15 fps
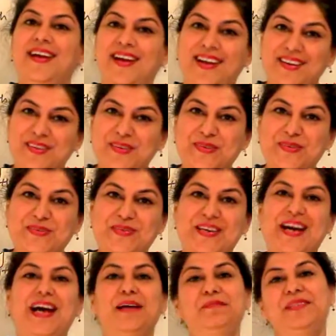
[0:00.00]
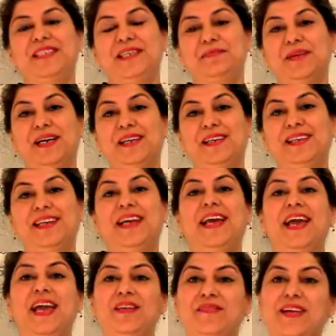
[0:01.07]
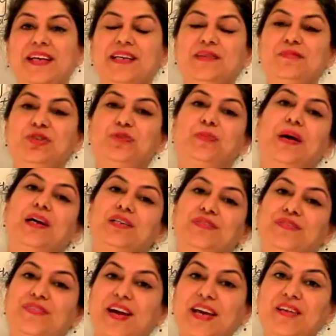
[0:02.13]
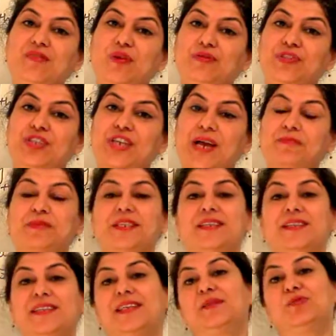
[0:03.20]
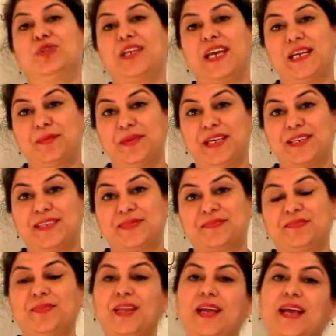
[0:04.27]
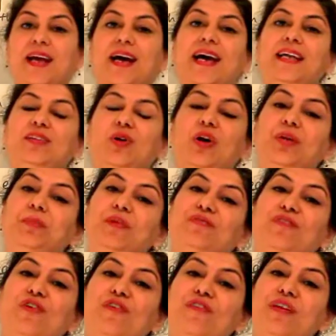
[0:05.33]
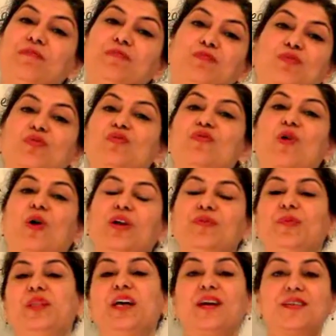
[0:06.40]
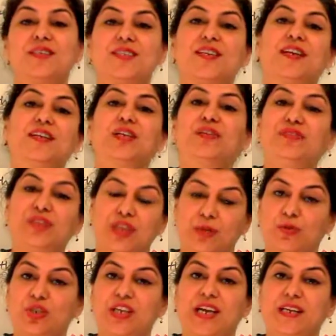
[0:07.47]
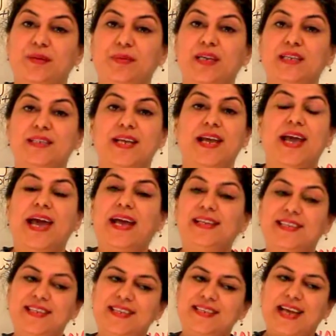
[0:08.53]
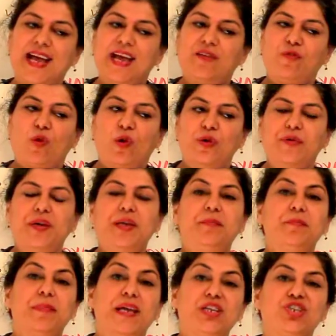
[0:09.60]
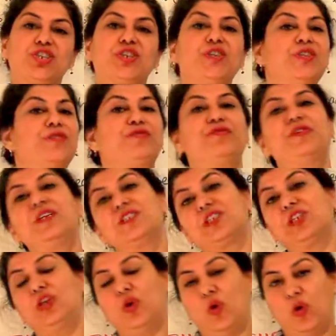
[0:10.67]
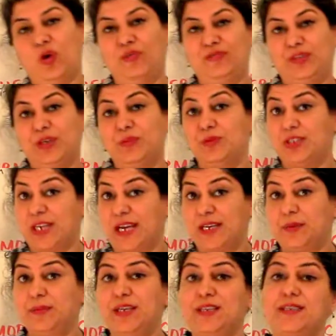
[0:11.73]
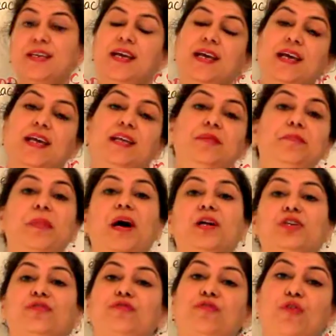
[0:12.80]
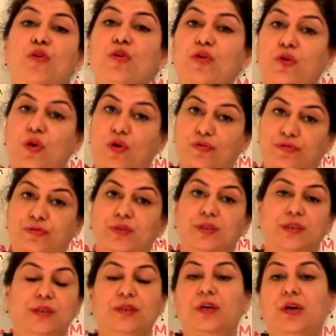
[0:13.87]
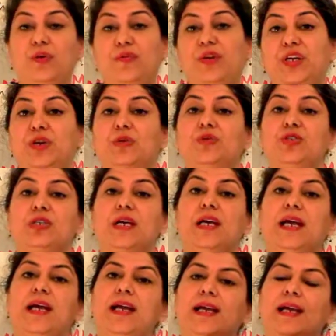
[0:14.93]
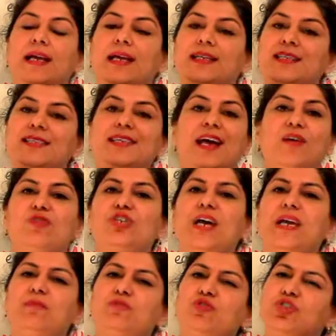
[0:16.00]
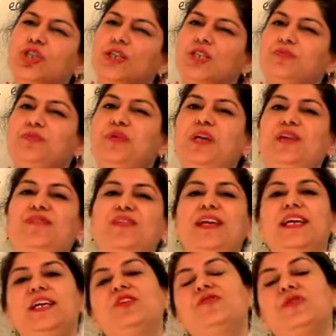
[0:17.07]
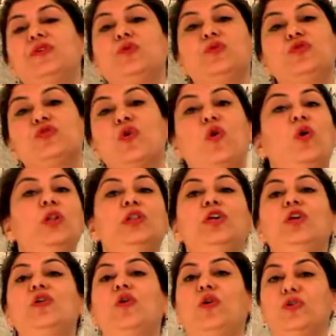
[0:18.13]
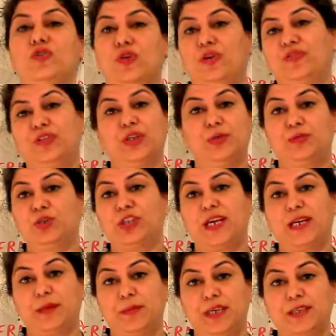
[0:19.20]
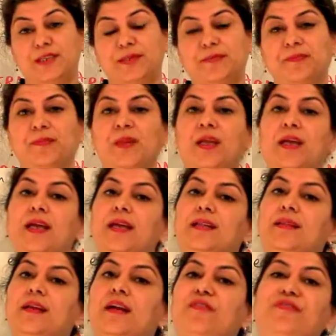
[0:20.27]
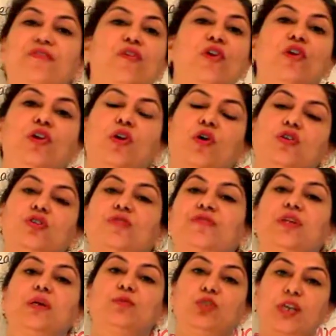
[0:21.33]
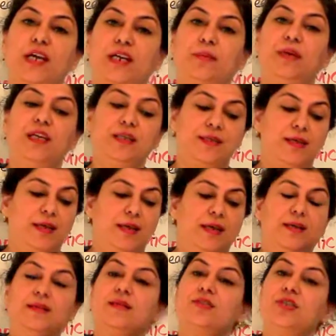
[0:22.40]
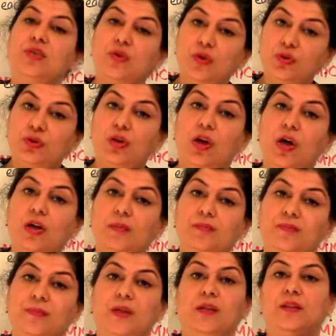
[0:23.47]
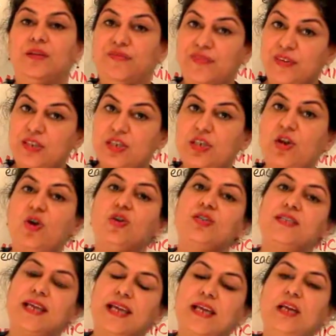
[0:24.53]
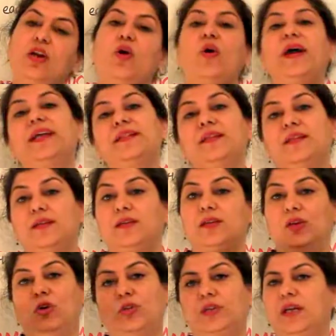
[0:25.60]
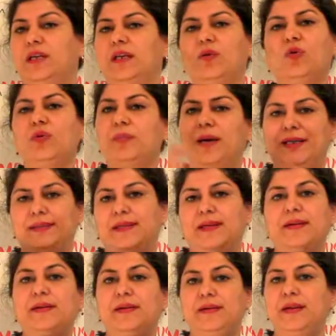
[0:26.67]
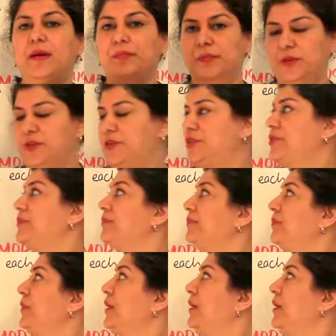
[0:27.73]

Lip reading: Hello, I'm Seema, and welcome to part 5 of the chapter Thermodynamics. I thought before we move on with our study of thermodynamics, and since I have already mentioned the first law of thermodynamics in part 4 of the videos, it is now time to just briefly introduce all the laws of thermodynamics. There are 4 laws of thermodynamics: the Zeroth Law, the first law, second law, and the third law. They are known by their numbers.